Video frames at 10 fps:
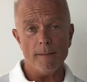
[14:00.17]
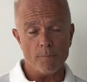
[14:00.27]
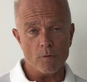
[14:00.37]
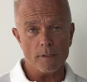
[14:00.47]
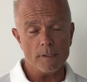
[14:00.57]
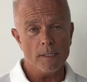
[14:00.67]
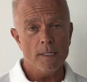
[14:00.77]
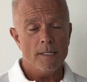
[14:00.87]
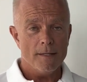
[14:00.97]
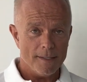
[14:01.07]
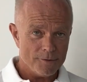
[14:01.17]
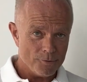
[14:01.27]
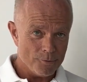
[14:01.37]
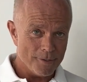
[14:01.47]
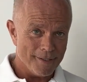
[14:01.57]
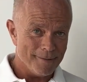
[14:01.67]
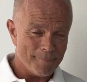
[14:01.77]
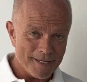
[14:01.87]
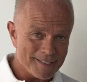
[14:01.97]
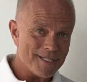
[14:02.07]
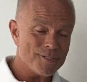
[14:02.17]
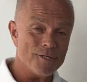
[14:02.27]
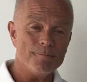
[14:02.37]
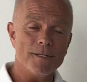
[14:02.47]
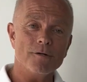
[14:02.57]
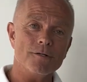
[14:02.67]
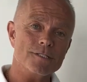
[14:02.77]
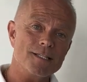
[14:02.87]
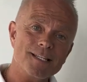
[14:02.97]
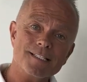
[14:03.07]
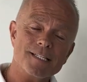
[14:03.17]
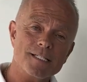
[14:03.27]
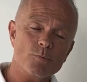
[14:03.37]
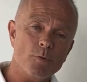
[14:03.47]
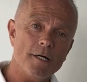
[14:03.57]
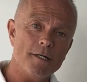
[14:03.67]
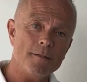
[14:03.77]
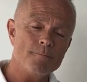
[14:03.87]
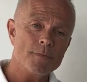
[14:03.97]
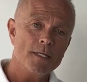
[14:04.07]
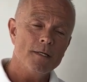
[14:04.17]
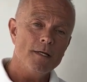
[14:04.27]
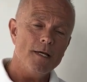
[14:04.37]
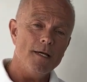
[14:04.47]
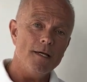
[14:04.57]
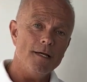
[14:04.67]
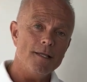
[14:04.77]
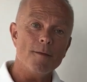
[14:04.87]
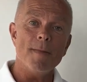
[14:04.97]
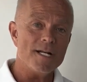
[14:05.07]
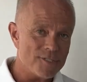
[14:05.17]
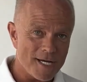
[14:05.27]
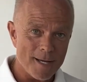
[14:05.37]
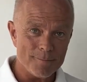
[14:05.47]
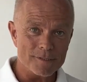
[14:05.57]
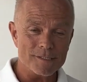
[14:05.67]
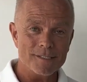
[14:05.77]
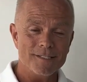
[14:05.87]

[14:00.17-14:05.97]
important that you pay attention, because this is where the magic happens.